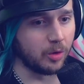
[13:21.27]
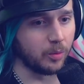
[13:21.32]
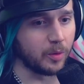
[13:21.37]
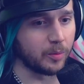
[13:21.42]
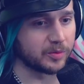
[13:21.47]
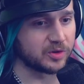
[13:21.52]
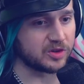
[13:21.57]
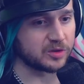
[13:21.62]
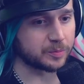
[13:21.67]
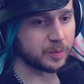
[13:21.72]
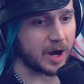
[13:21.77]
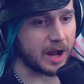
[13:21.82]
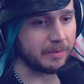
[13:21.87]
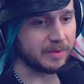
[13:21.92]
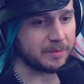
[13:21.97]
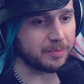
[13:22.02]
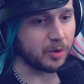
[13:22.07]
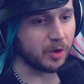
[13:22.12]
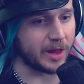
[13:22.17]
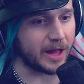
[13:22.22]
we'll just
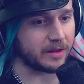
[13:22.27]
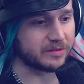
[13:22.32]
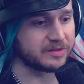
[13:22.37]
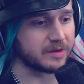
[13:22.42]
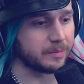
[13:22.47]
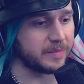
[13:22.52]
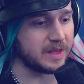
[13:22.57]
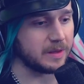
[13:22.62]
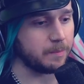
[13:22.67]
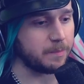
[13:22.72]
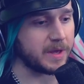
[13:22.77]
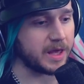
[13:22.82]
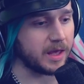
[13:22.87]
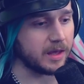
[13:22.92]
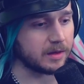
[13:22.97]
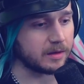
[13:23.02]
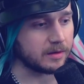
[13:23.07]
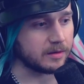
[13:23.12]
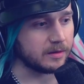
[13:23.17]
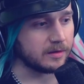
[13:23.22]
probably pull out something
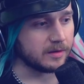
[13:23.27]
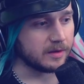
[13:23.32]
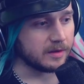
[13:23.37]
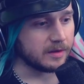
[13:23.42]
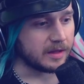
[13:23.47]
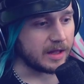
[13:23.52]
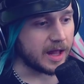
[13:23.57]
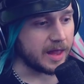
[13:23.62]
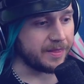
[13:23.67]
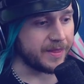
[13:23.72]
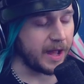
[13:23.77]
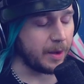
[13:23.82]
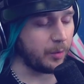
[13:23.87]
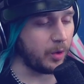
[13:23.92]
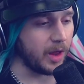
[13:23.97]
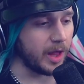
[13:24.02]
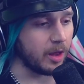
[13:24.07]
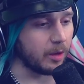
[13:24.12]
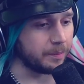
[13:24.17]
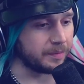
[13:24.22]
big. And that will
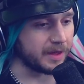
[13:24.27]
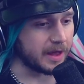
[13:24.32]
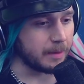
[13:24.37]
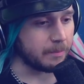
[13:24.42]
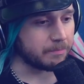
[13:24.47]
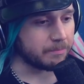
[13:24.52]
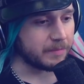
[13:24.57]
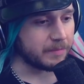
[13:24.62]
help them.